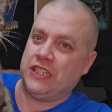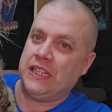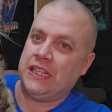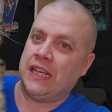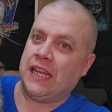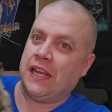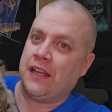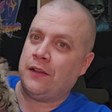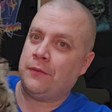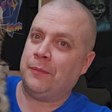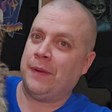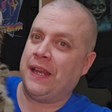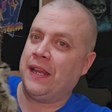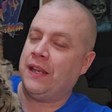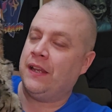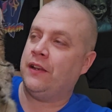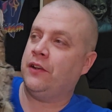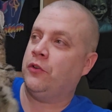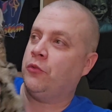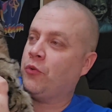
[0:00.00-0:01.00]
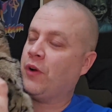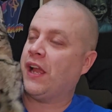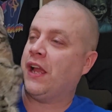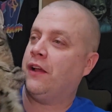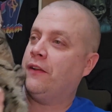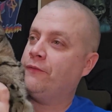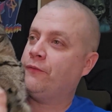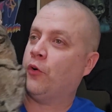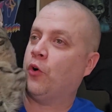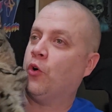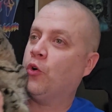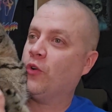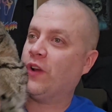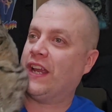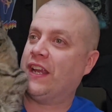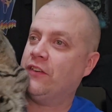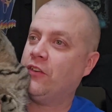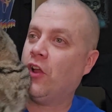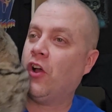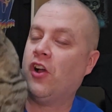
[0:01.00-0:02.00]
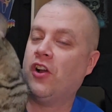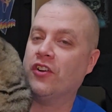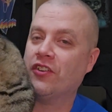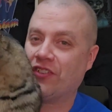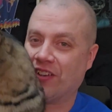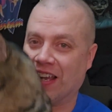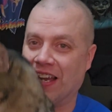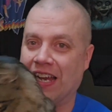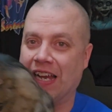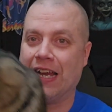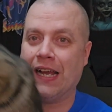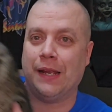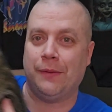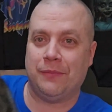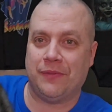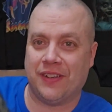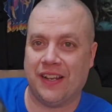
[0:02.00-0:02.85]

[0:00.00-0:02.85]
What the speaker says: has been around for a long time,